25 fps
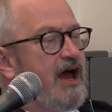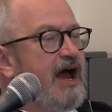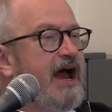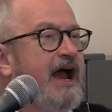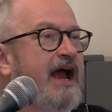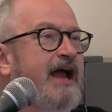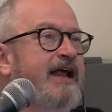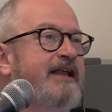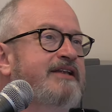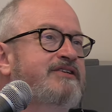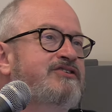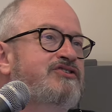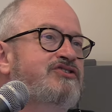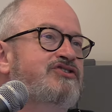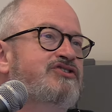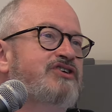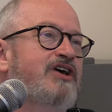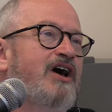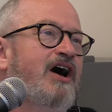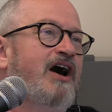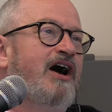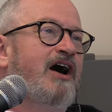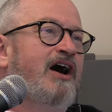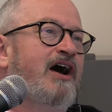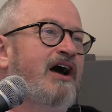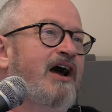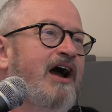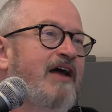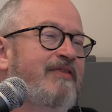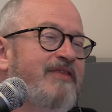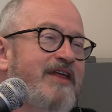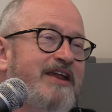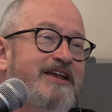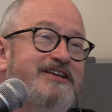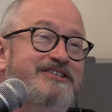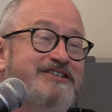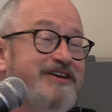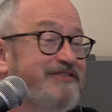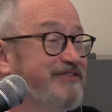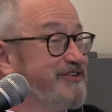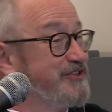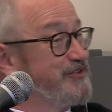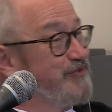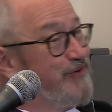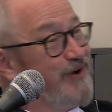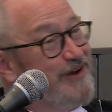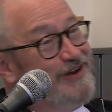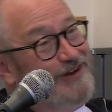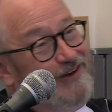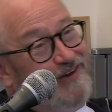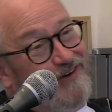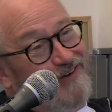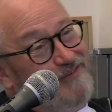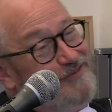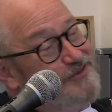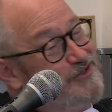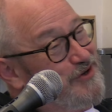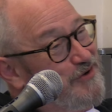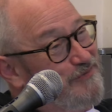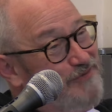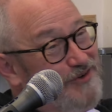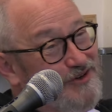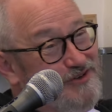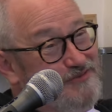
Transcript: And uh, and then he said this great line, which I've